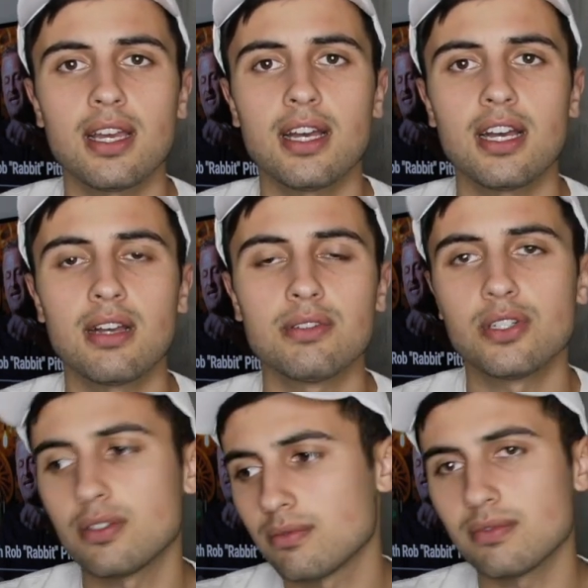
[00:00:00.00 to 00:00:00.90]

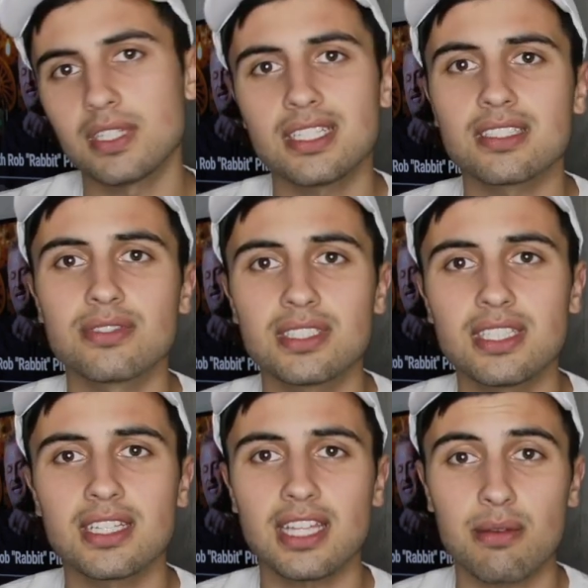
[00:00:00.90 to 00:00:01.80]
It doesn't really
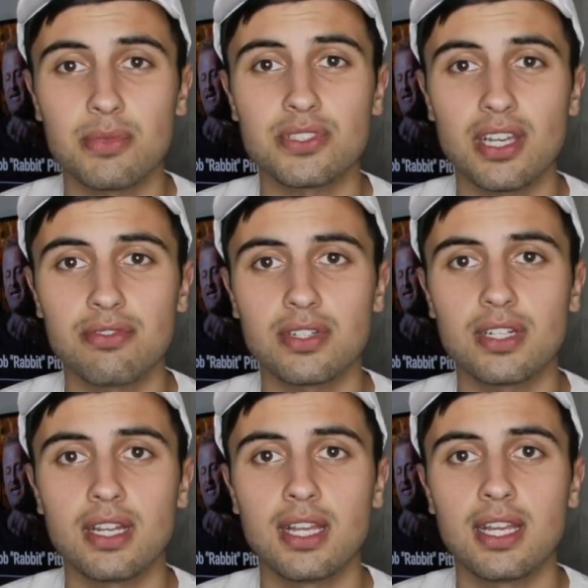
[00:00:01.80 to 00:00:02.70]
take that much
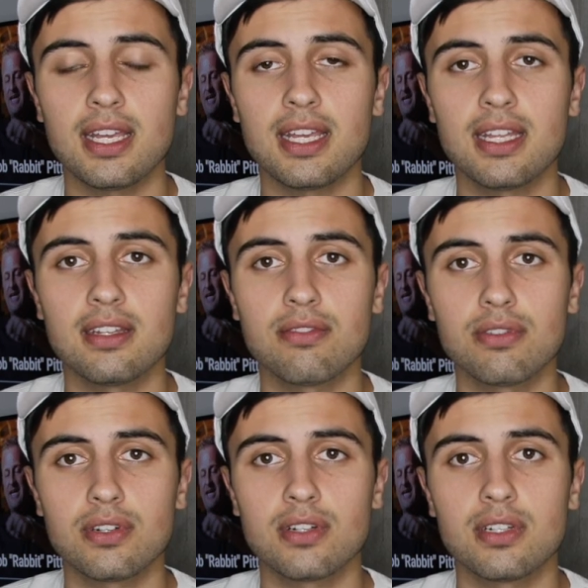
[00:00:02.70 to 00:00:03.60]
effort. And
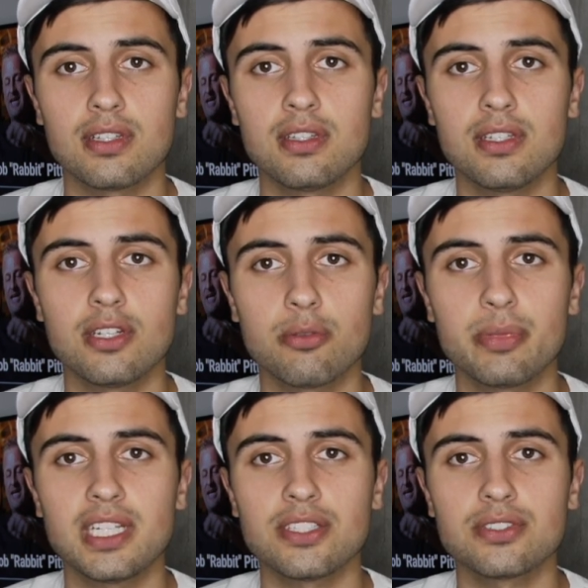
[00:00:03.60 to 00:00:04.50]
for the
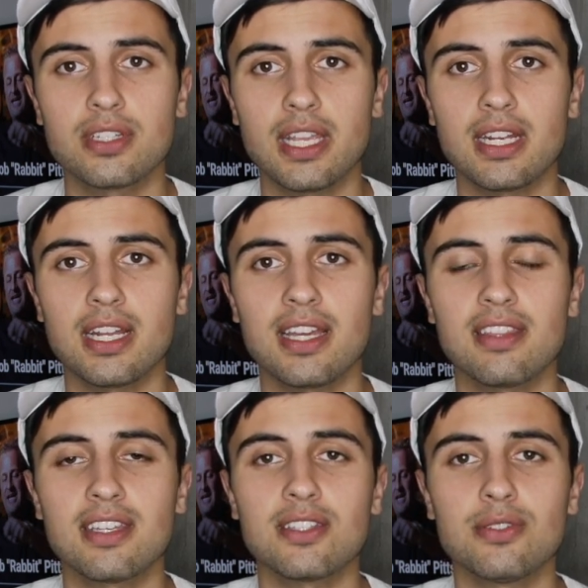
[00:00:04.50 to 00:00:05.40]
potential gain, I
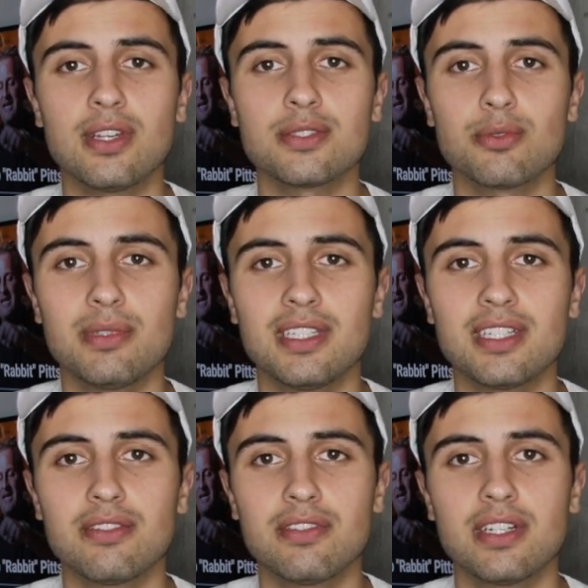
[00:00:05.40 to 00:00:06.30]
think you guys would be in
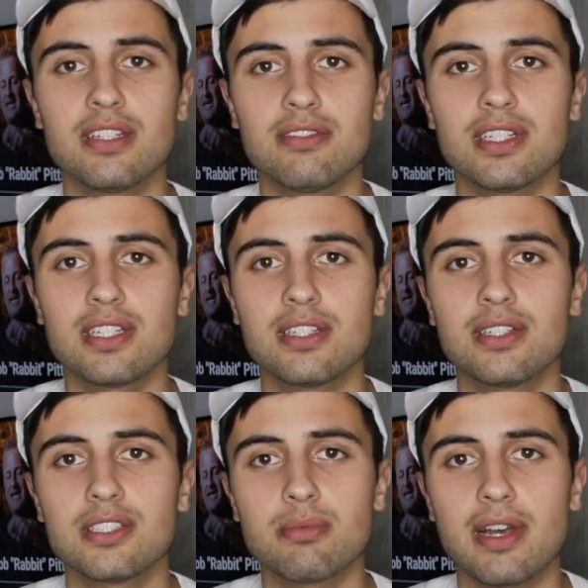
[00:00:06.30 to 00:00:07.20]
a very, very
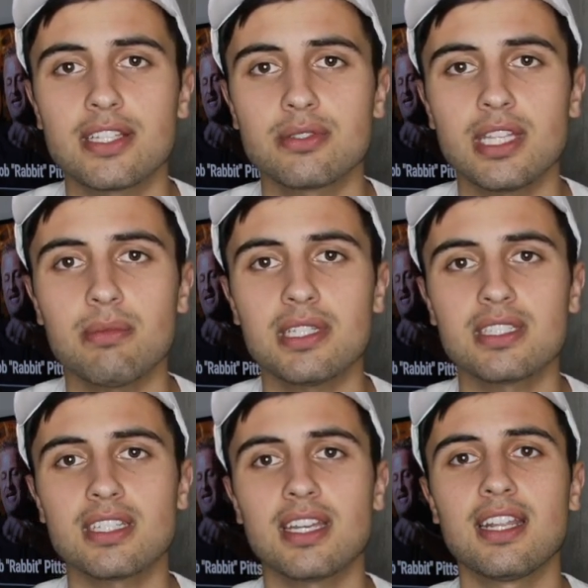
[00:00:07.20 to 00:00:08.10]
good spot. So with that being
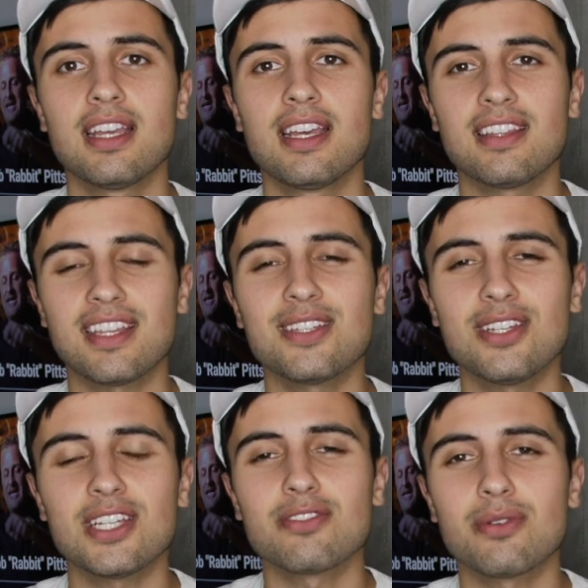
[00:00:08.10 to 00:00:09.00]
said, thank you
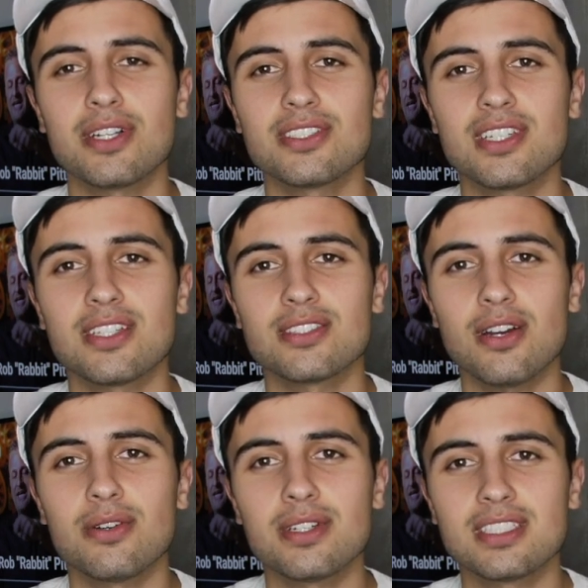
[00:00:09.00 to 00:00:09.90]
guys for watching. As
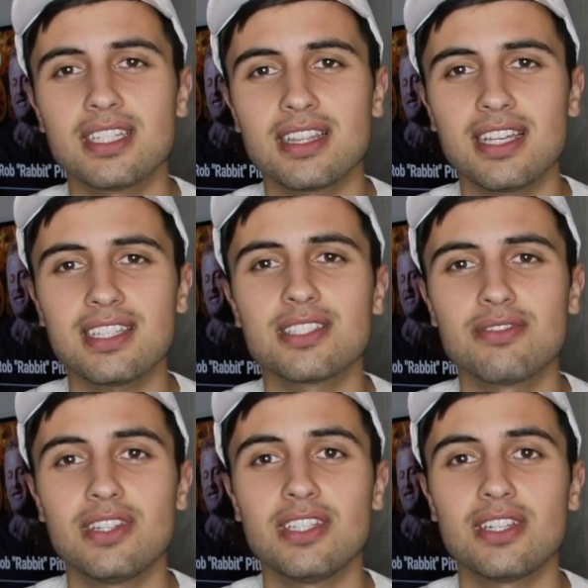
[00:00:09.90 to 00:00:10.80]
always, like this
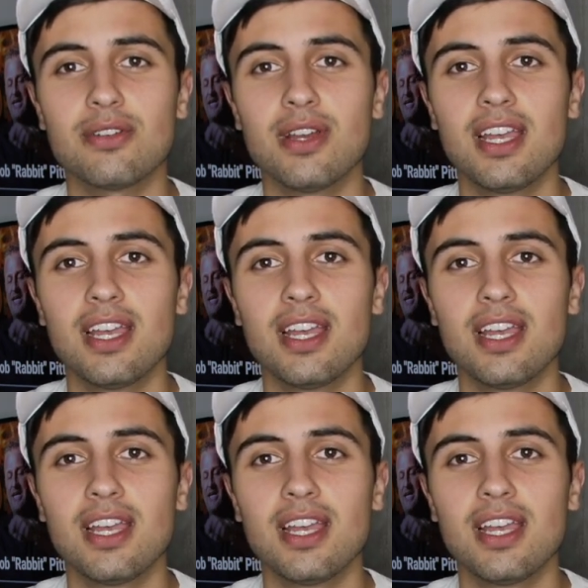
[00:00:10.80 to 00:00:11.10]
video.